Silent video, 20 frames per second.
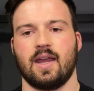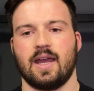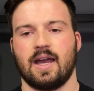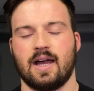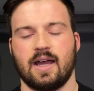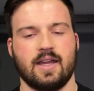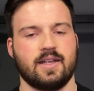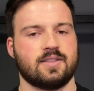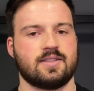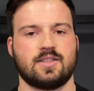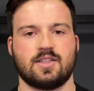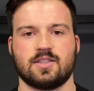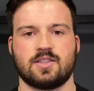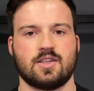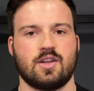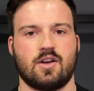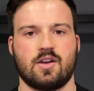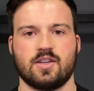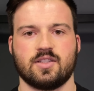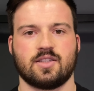It's just
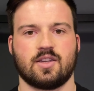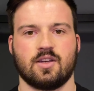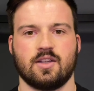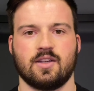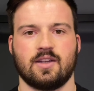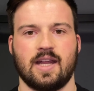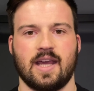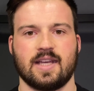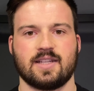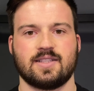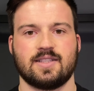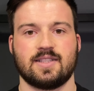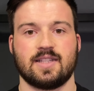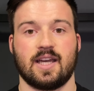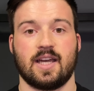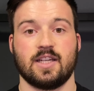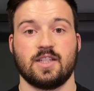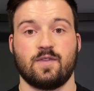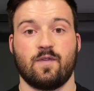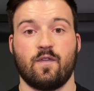not as good an
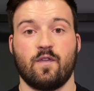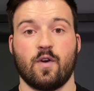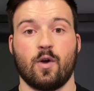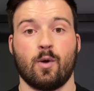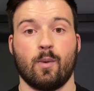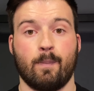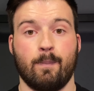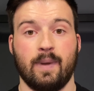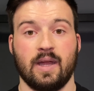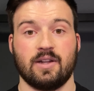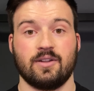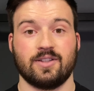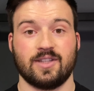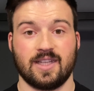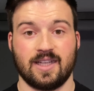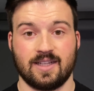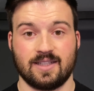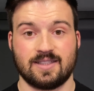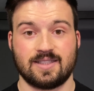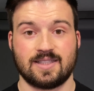exercise for
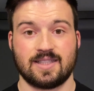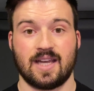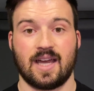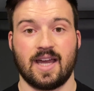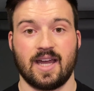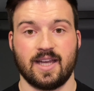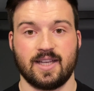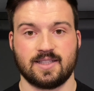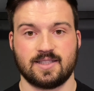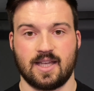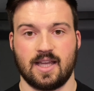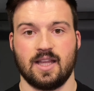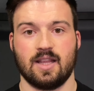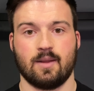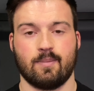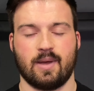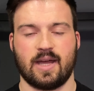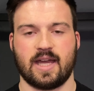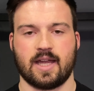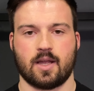building size in
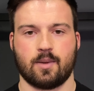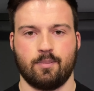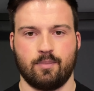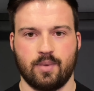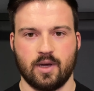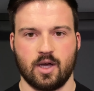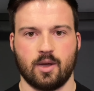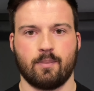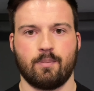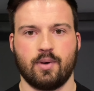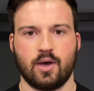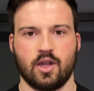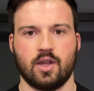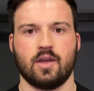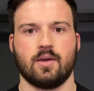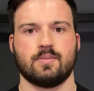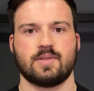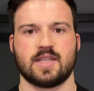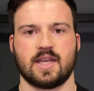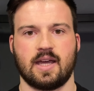the back, but
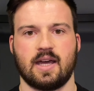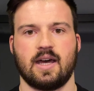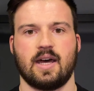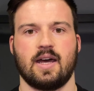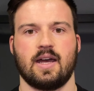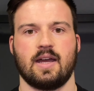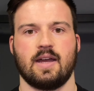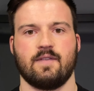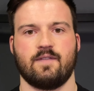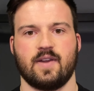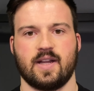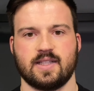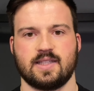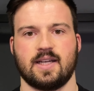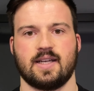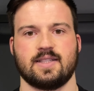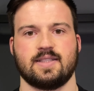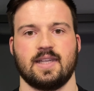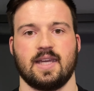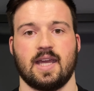pull-ups are a
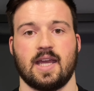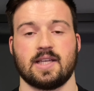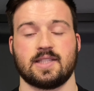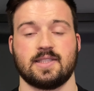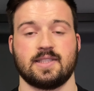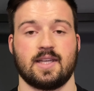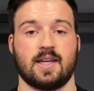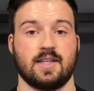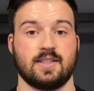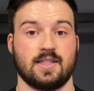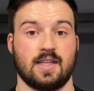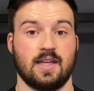fantastic exercise.